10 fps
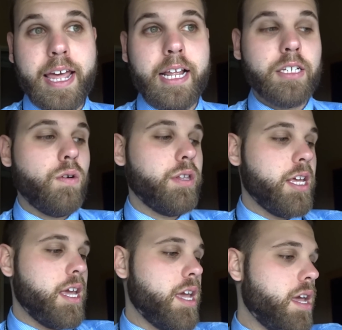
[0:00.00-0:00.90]
And it's
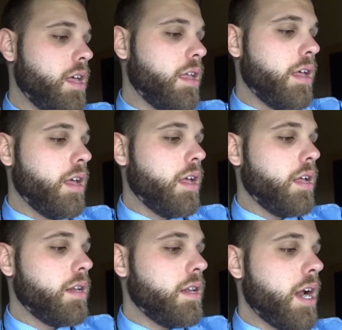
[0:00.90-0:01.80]
only
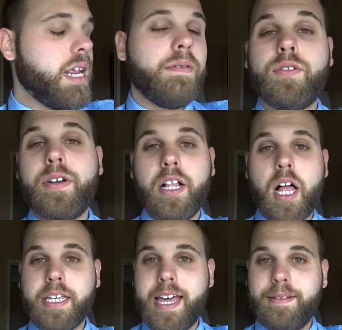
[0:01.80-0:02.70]
not 3
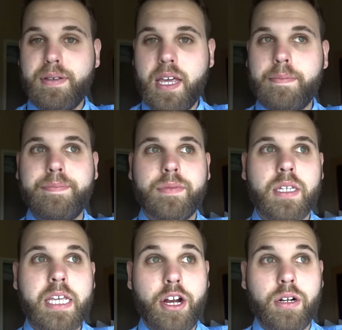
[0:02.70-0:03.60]
o'clock yet p.m.
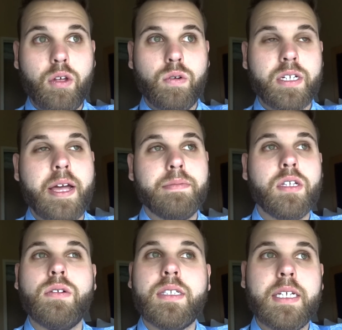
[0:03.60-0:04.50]
here, local time,
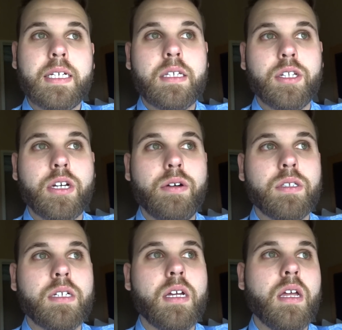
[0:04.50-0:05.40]
so 6 on the
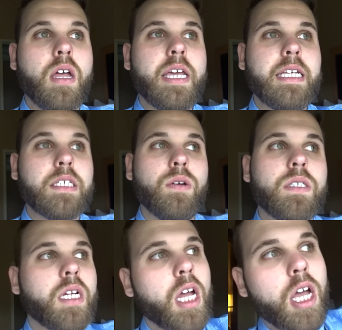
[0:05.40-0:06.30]
coast, East
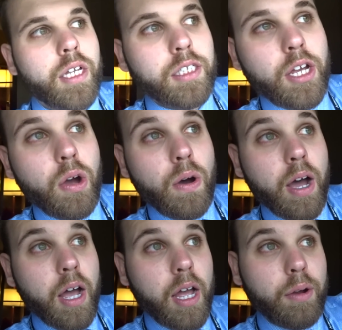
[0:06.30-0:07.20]
Coast.
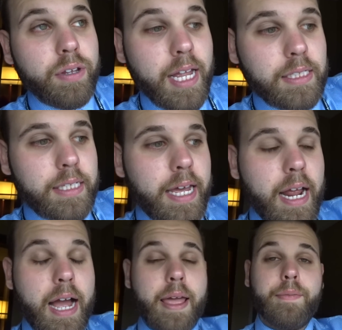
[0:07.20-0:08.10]
So with that
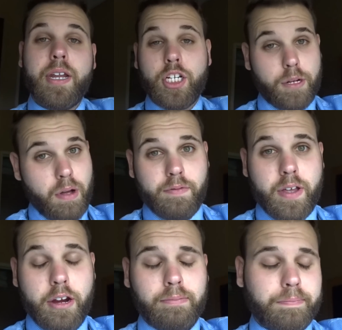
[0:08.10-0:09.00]
said, I am gonna jump off
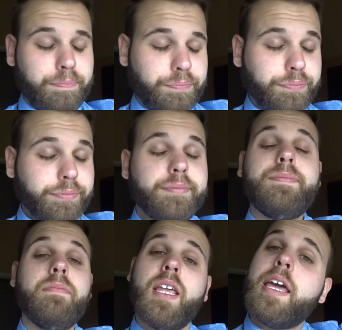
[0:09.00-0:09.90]
here,
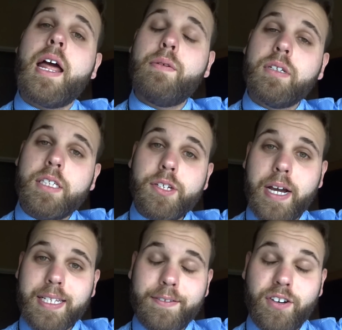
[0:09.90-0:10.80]
and I will see you
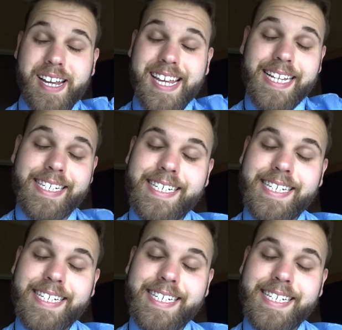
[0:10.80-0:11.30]
guys after I eat.